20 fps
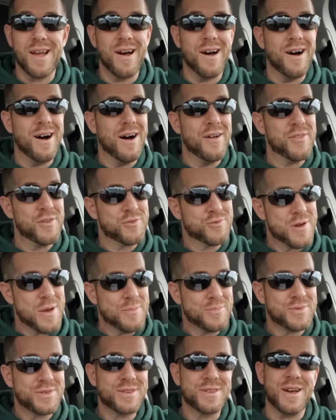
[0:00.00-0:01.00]
On the
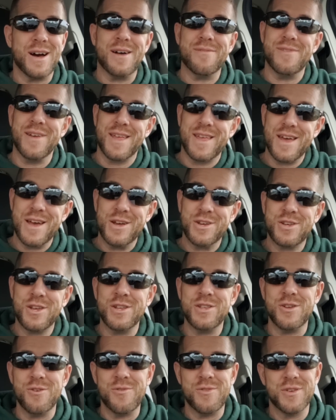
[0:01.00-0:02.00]
trips, on
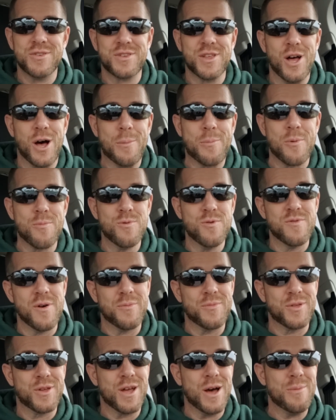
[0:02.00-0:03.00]
vacation, doing this to help her move up
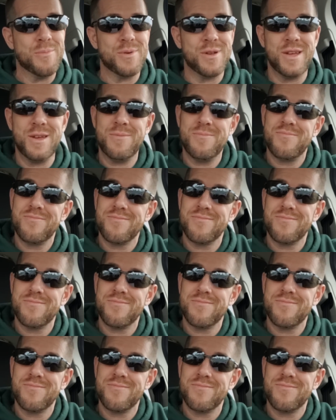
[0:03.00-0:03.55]
in the company.